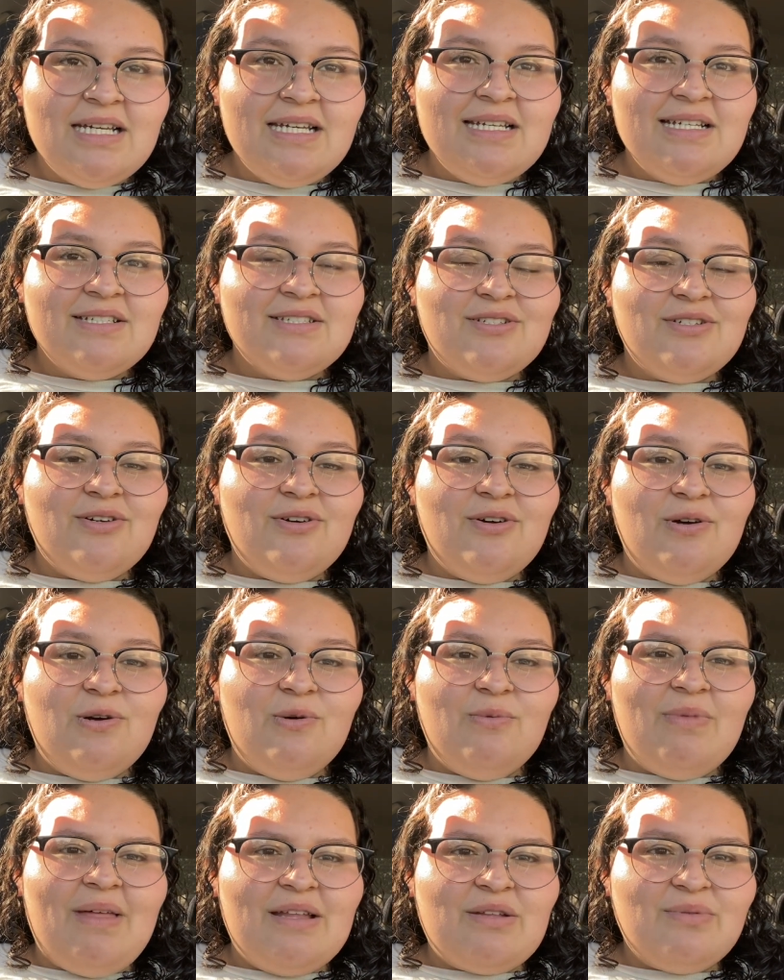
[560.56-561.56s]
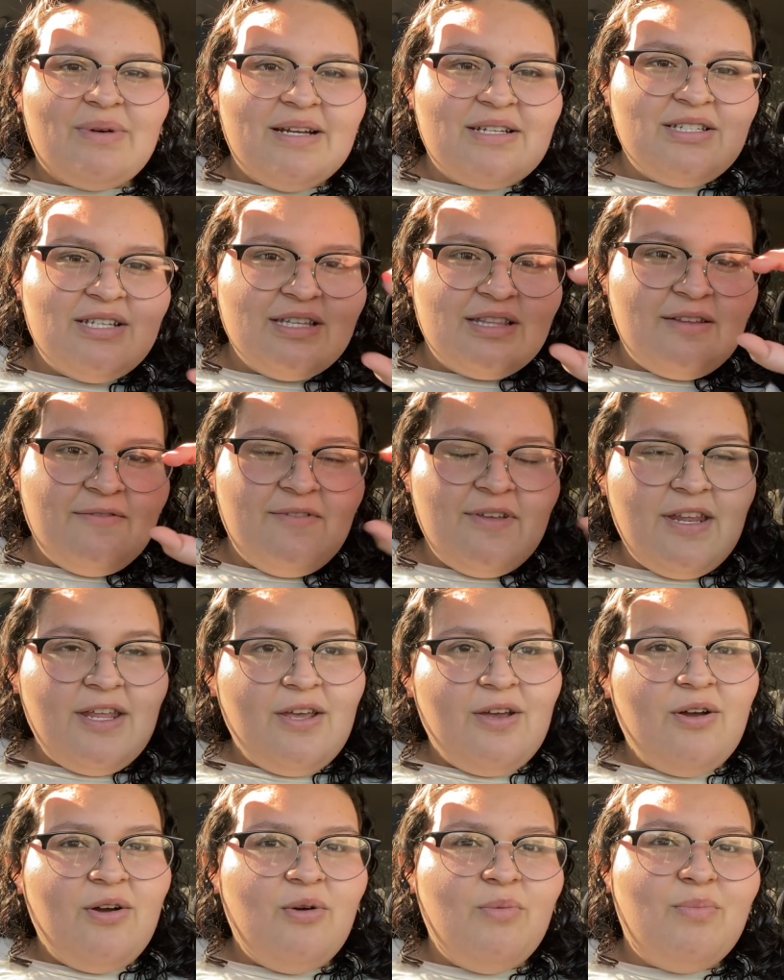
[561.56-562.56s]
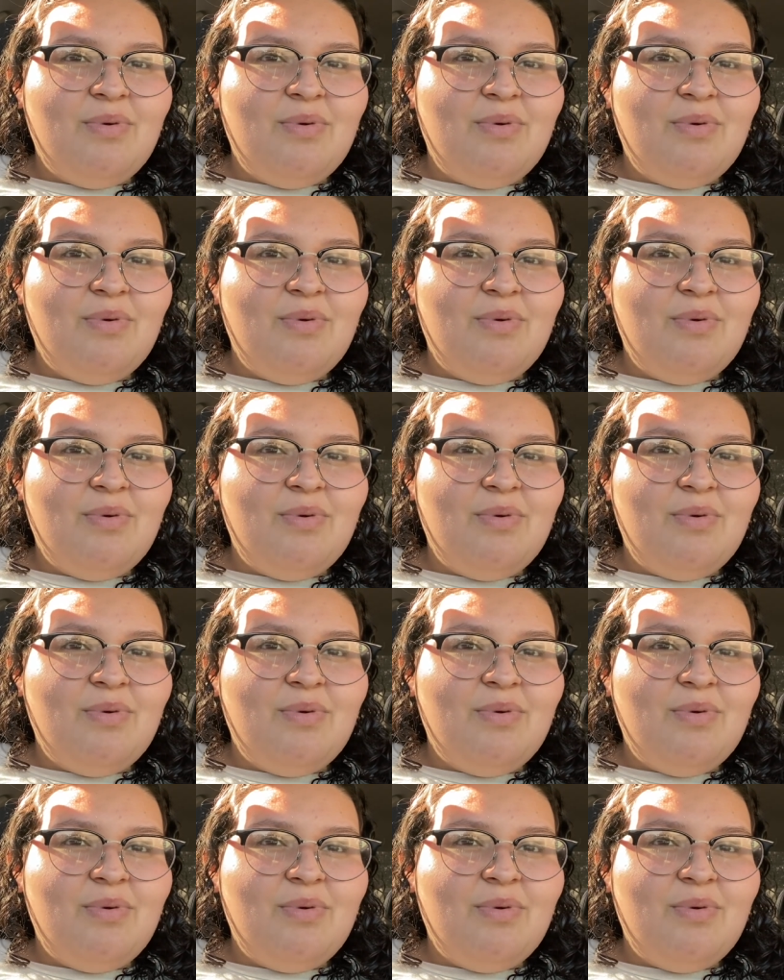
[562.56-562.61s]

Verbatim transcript: so that's where I took the video.